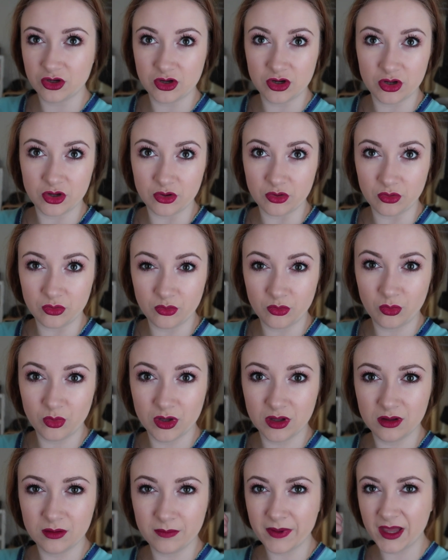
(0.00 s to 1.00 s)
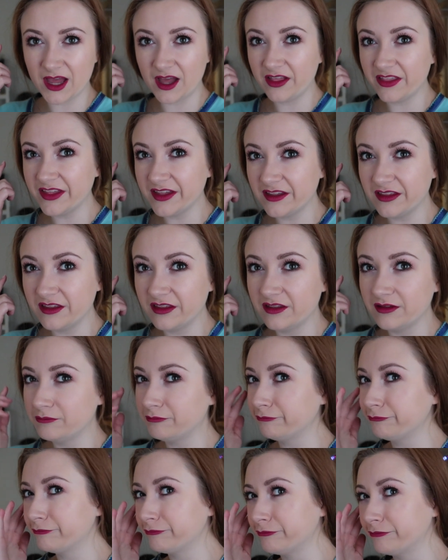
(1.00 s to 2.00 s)
Two palette.
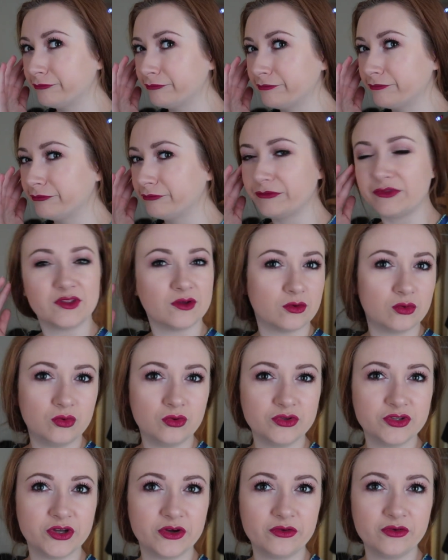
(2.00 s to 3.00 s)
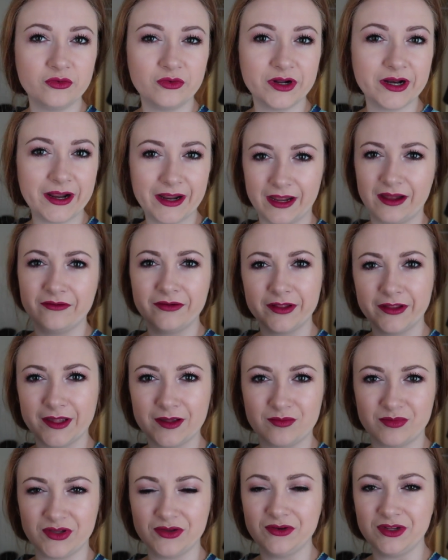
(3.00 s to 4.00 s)
It's a cool tone one. I haven't
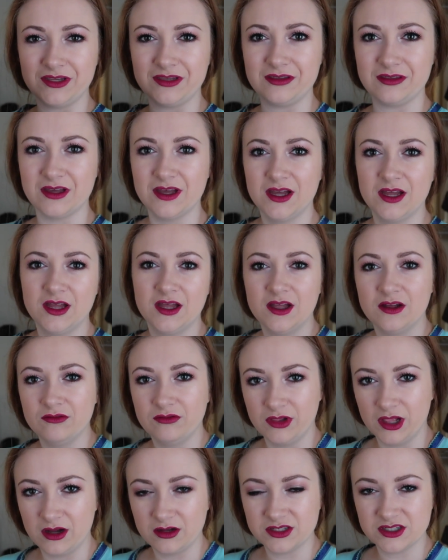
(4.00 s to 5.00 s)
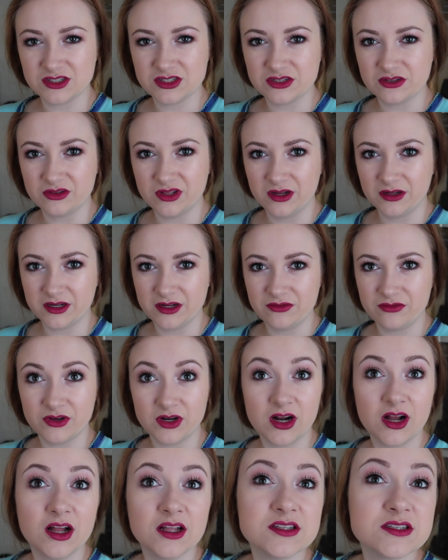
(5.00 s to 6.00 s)
like beauty vlogged in so long, I
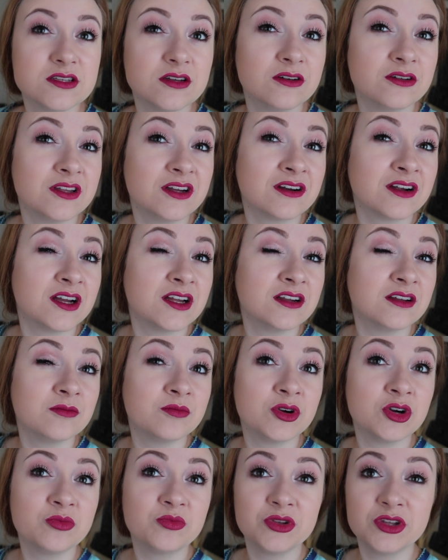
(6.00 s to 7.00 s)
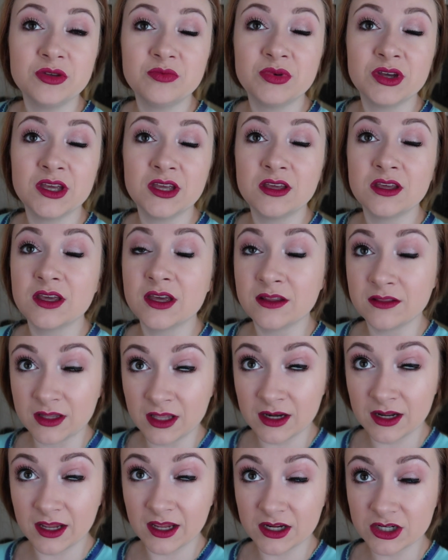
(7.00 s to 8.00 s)
forgot. So they're kind of purpley pink. And
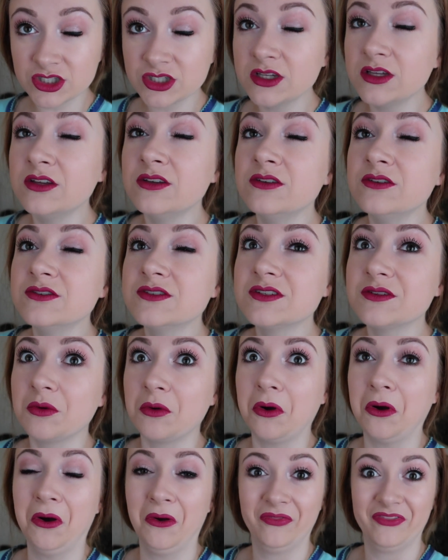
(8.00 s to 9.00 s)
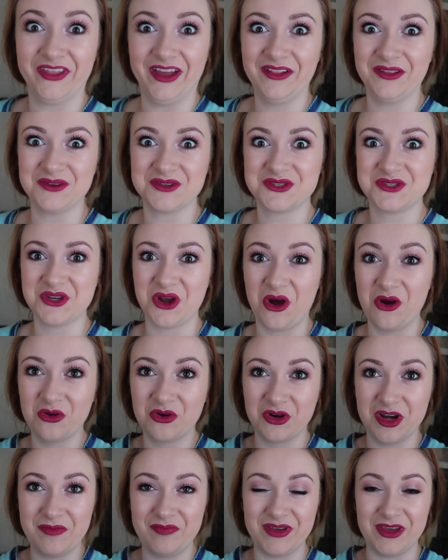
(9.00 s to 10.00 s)
then I actually used, oh, that looks so
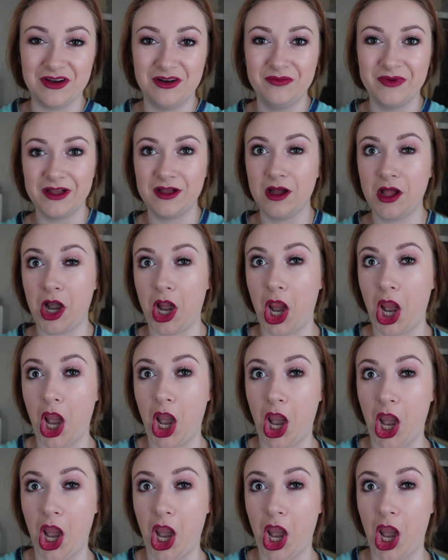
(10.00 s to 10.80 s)
creepy. Oh my God.